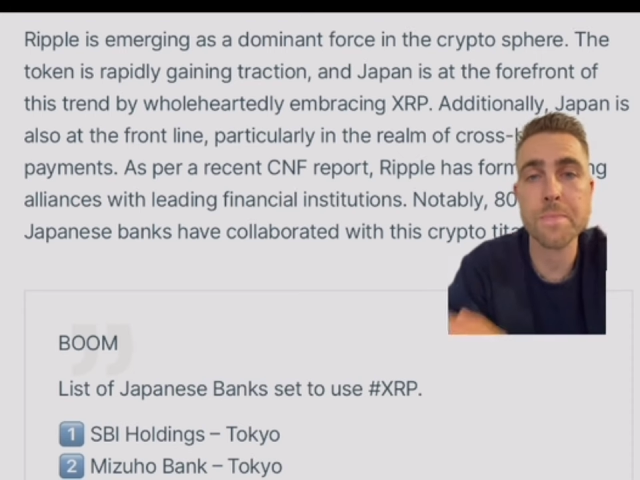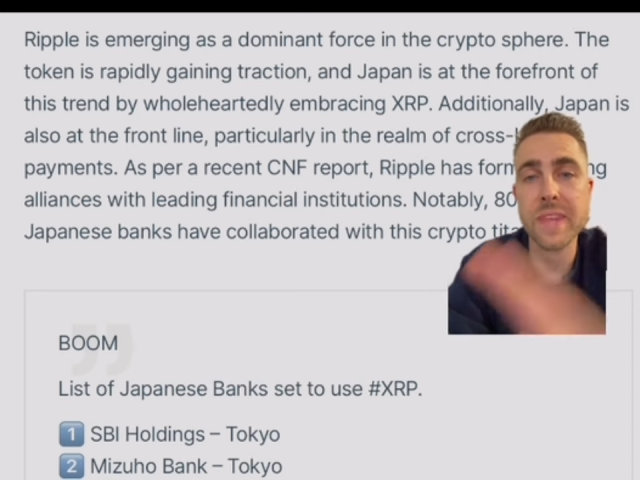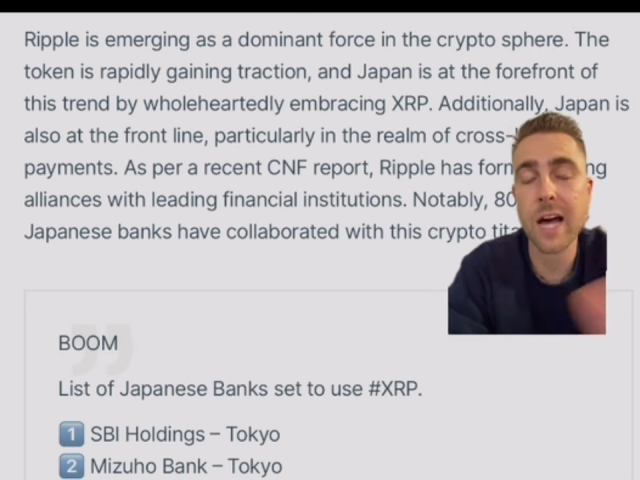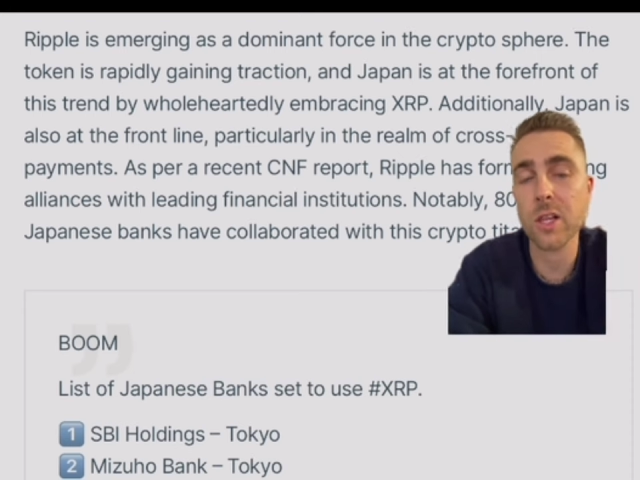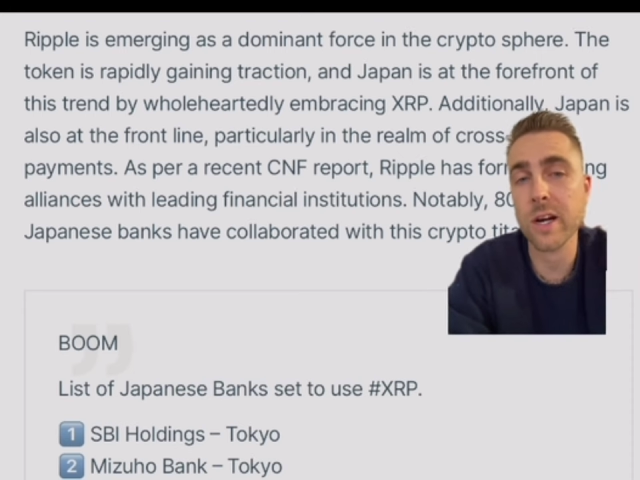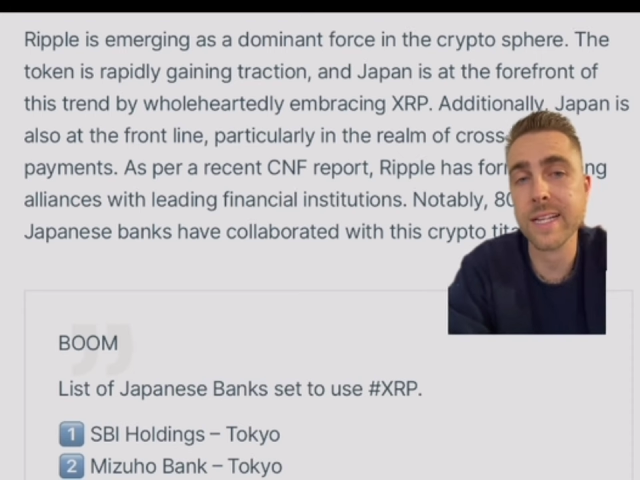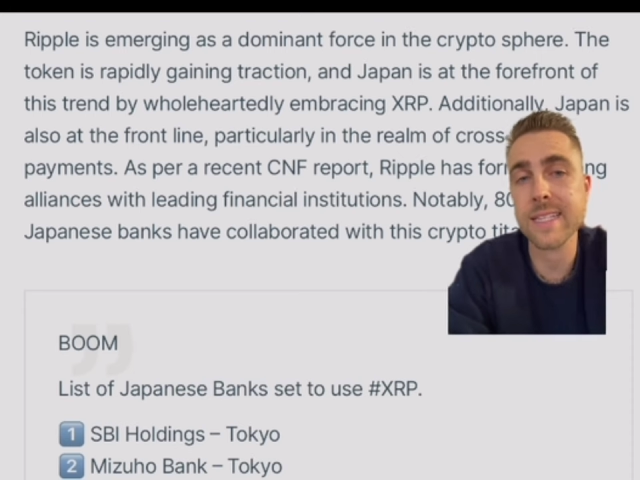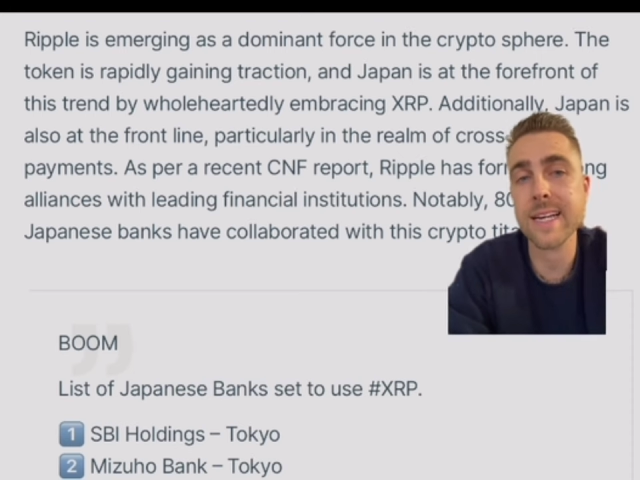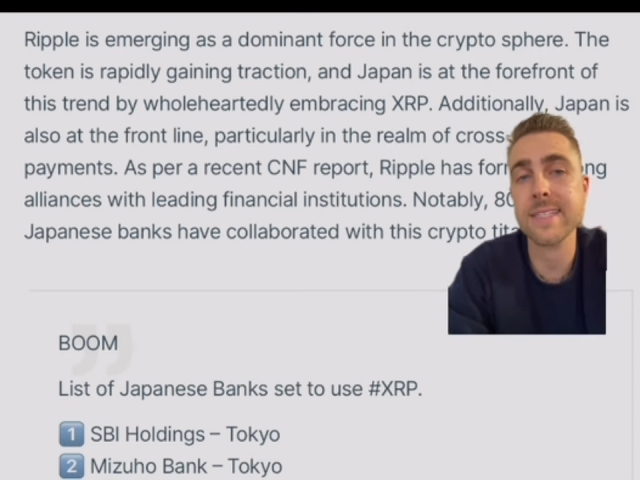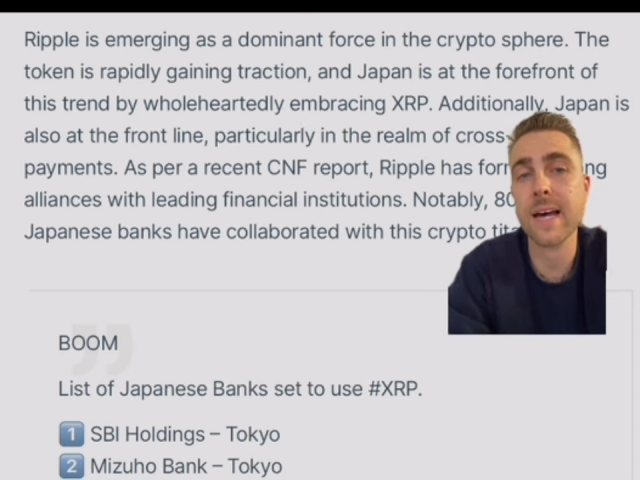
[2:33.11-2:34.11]
how long it
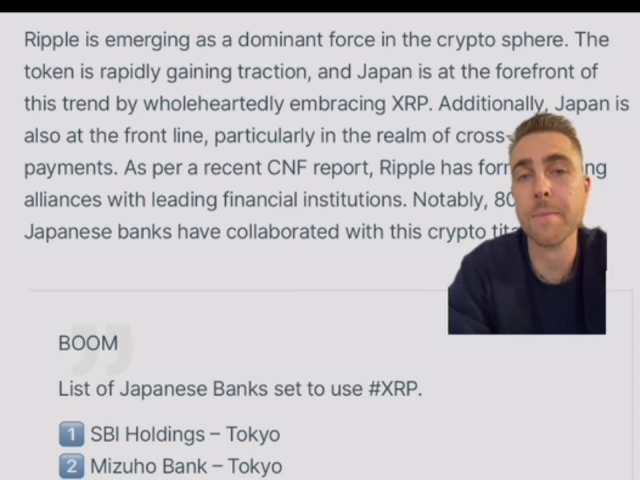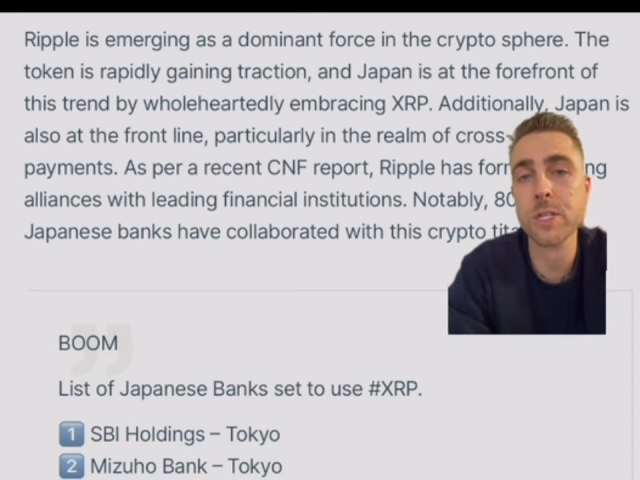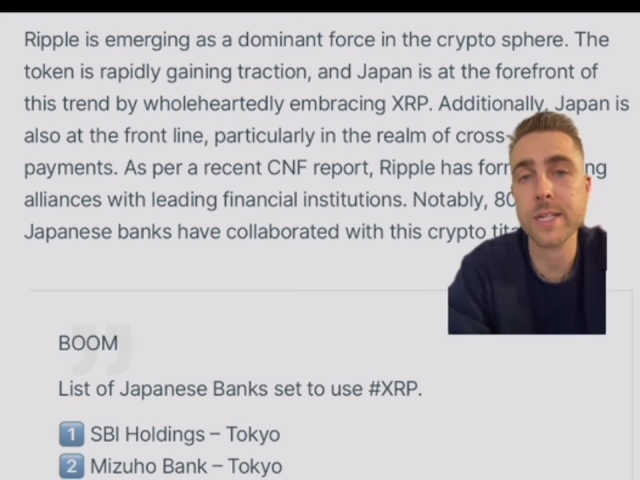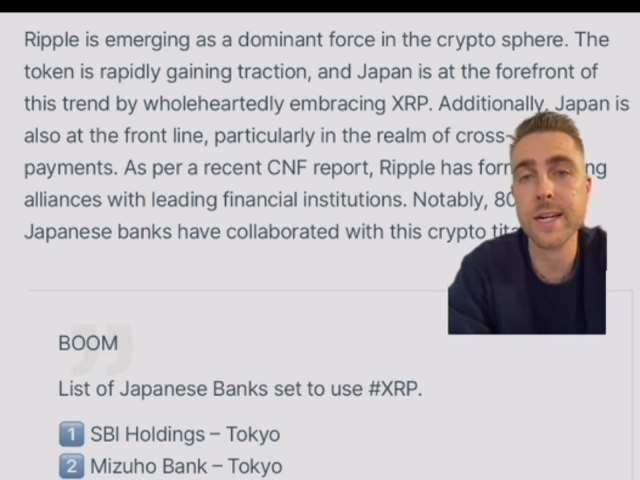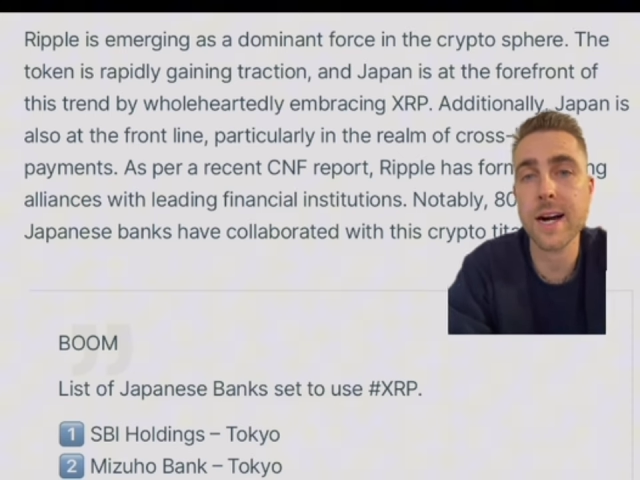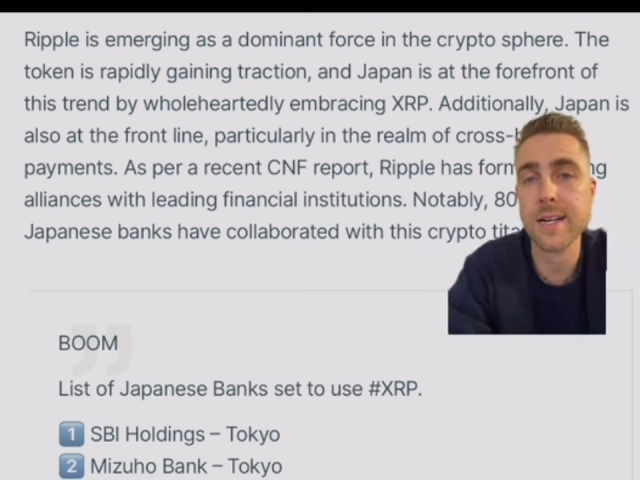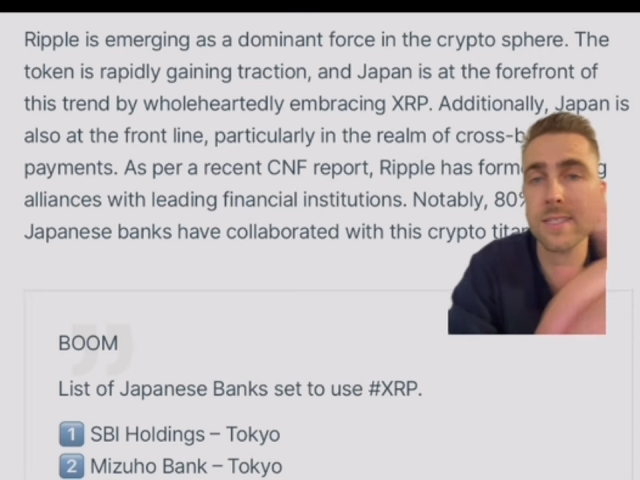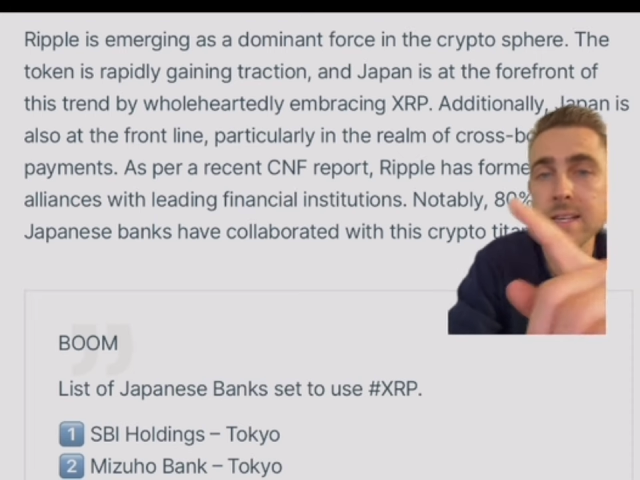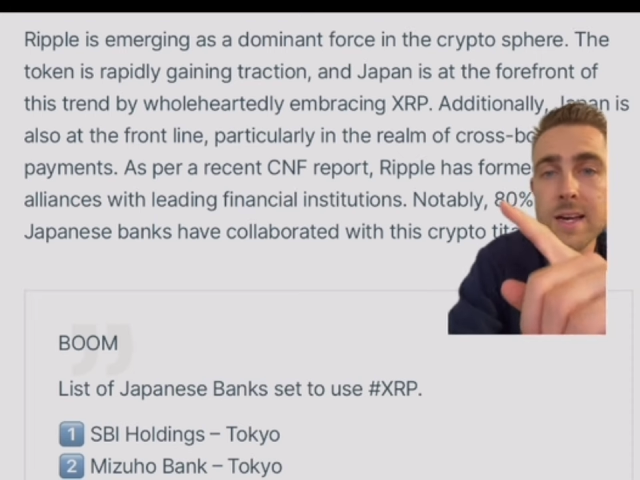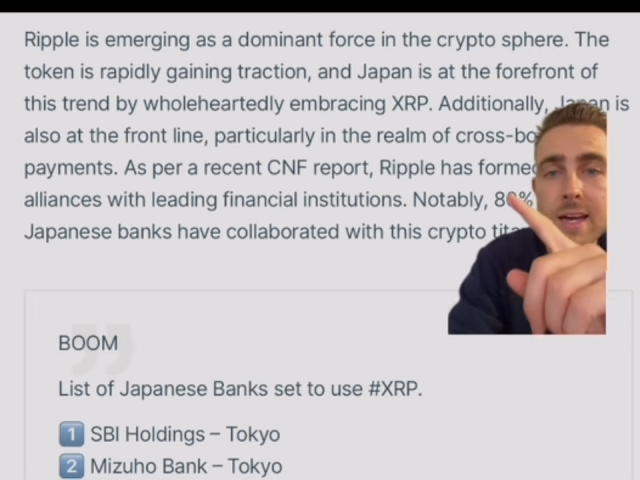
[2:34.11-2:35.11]
takes, how much it costs.
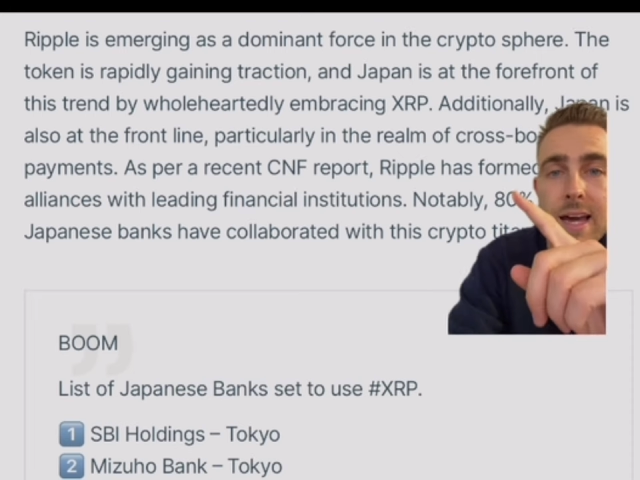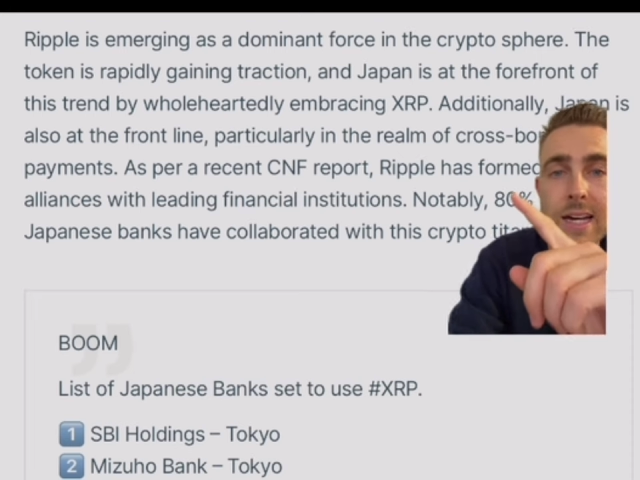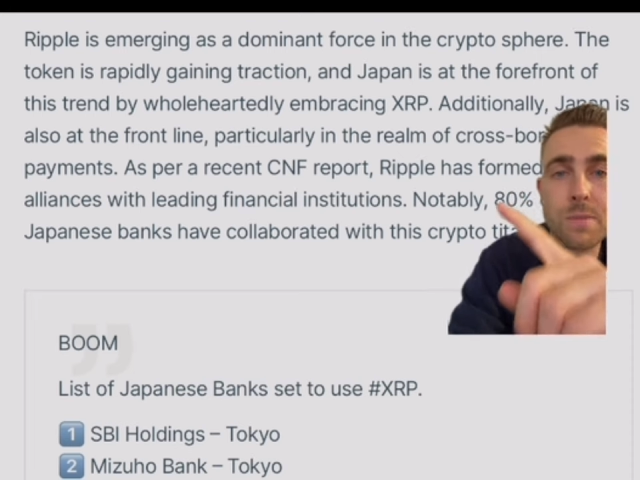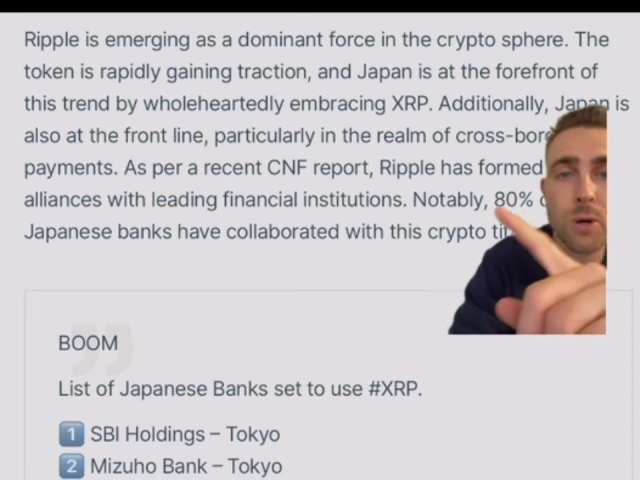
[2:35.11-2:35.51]
As per